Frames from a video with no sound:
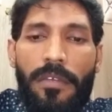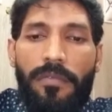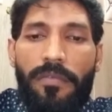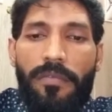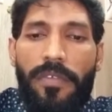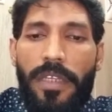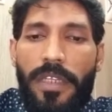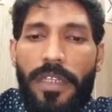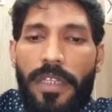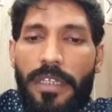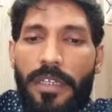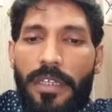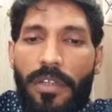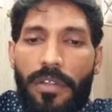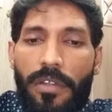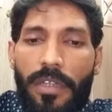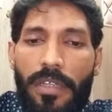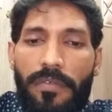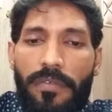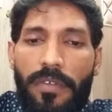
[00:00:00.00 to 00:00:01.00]
we did
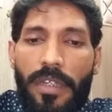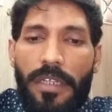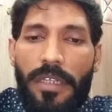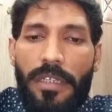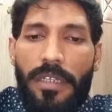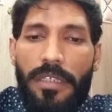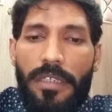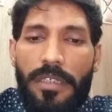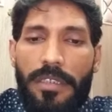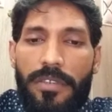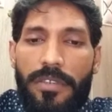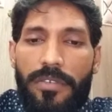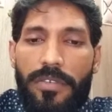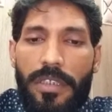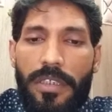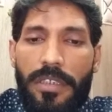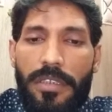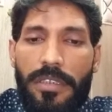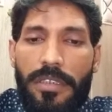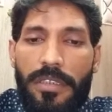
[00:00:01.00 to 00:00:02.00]
not define the
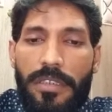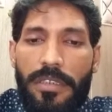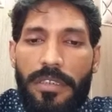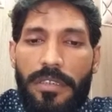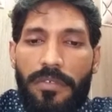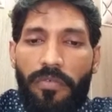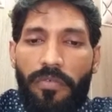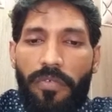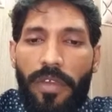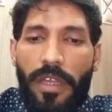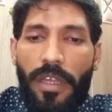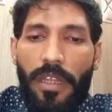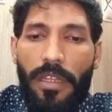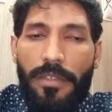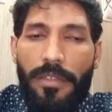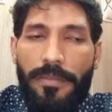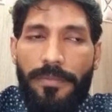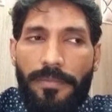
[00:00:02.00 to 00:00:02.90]
students well.